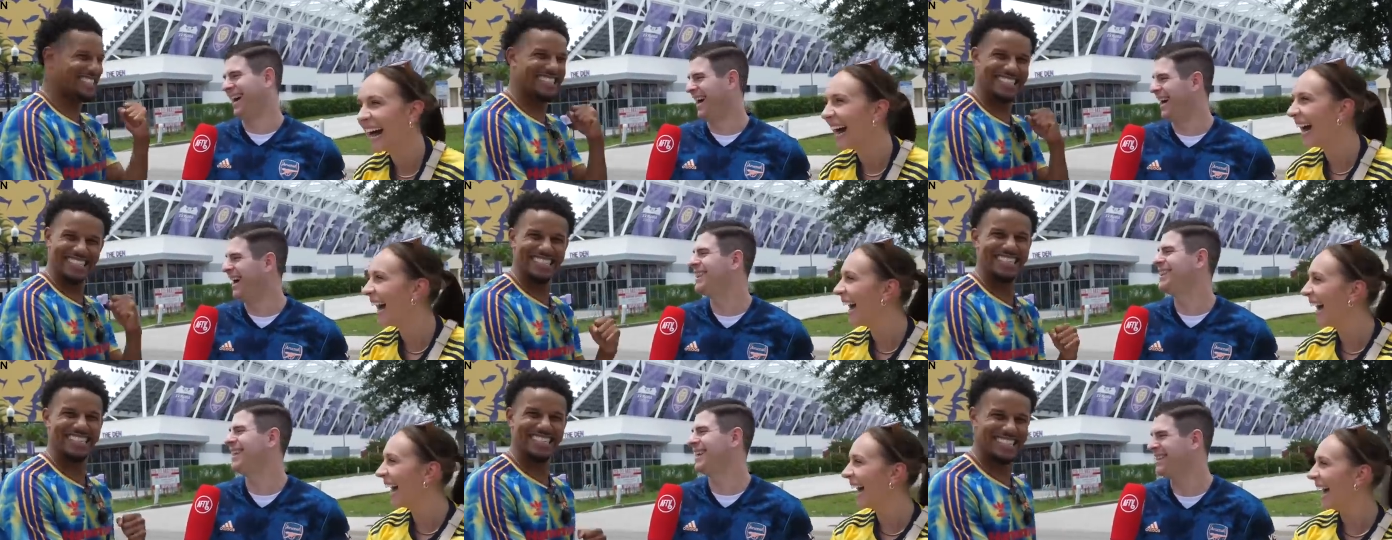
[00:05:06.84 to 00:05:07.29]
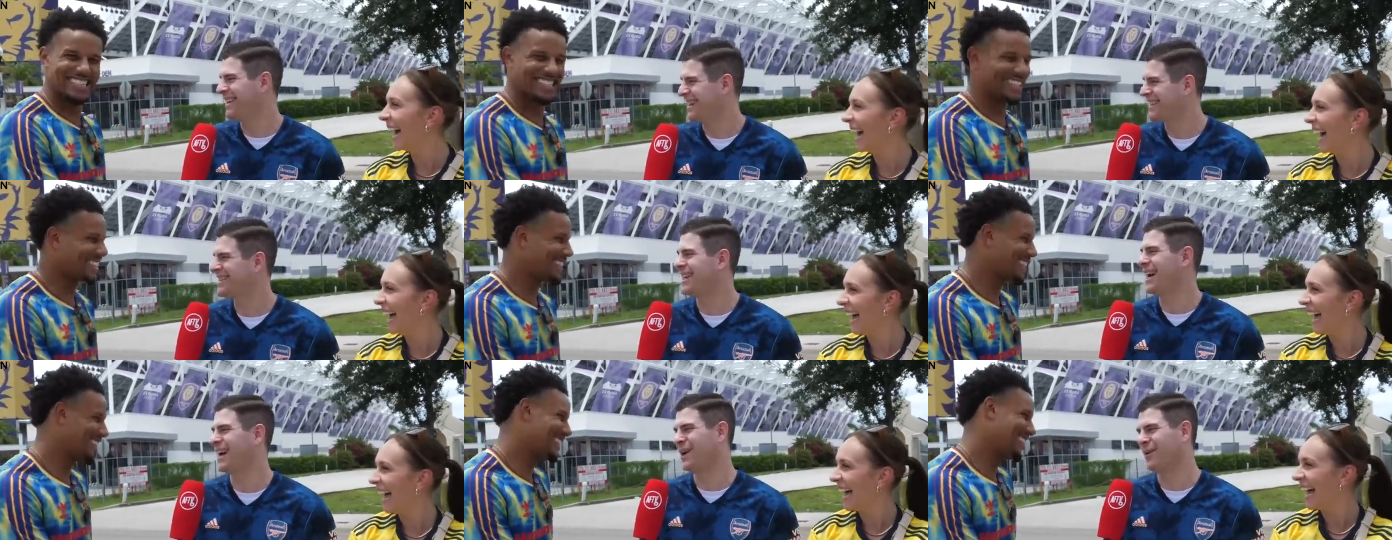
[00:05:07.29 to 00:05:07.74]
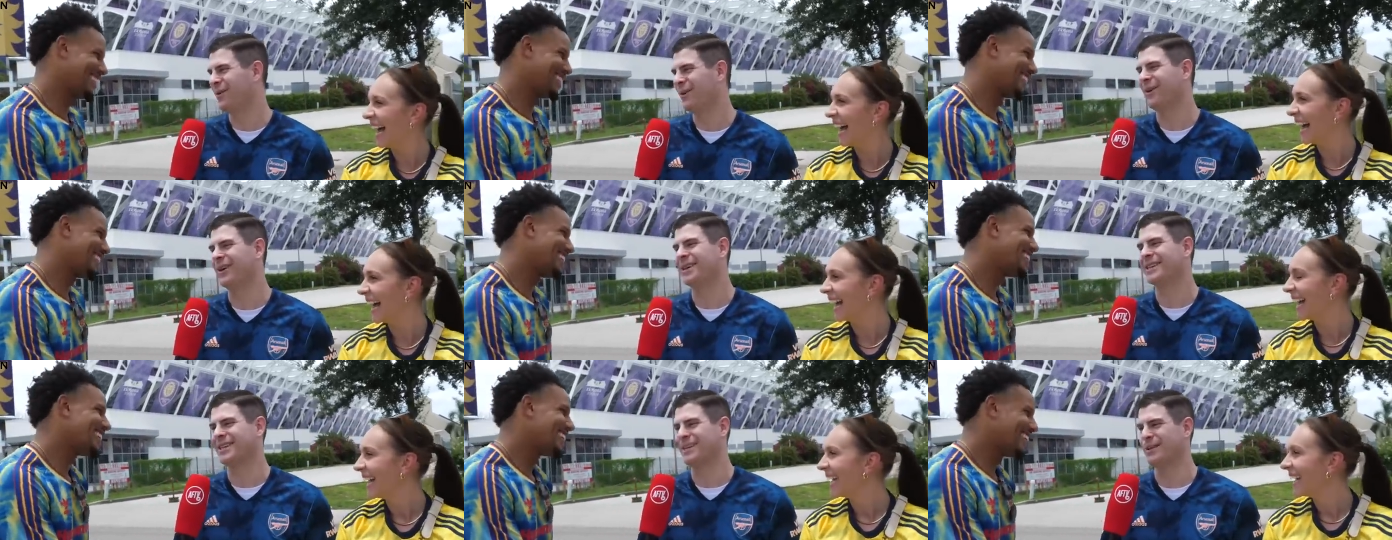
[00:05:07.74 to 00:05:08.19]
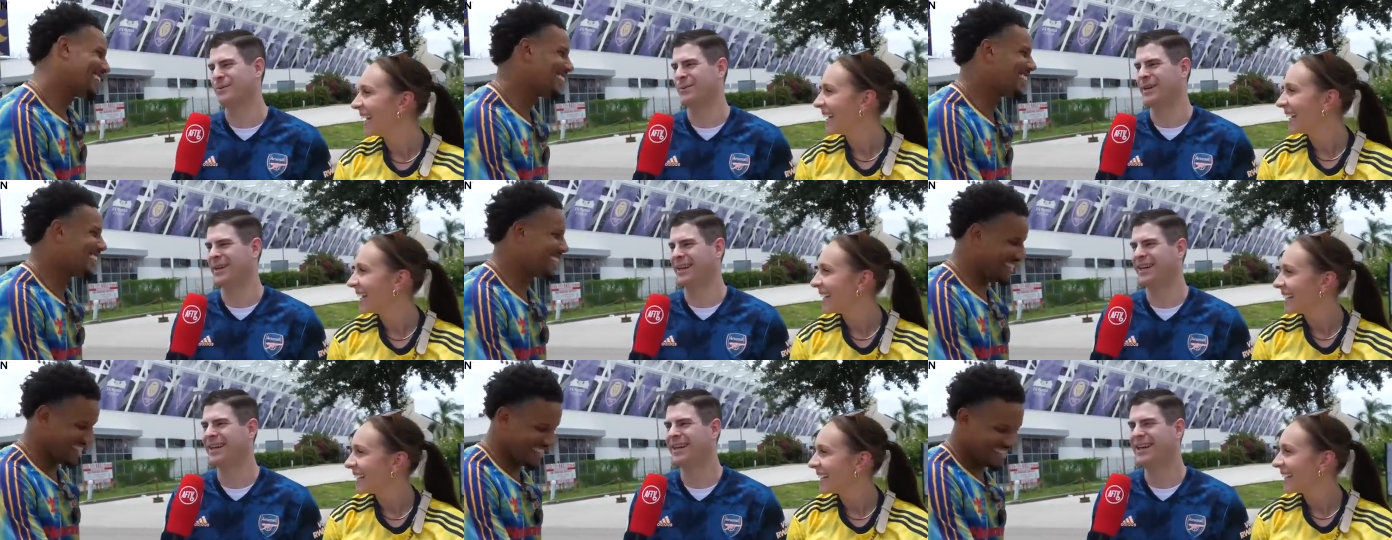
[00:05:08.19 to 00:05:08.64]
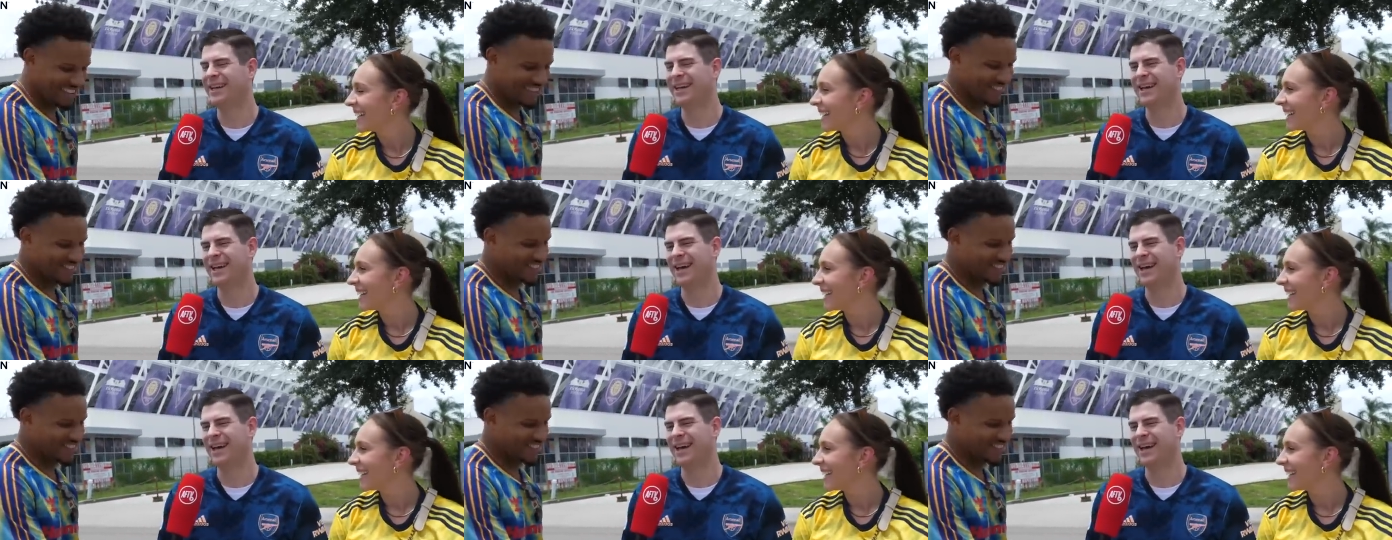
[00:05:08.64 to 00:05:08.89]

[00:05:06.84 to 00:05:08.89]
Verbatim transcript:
Speaker 1: I think that's kind of where he's going to be. Yeah.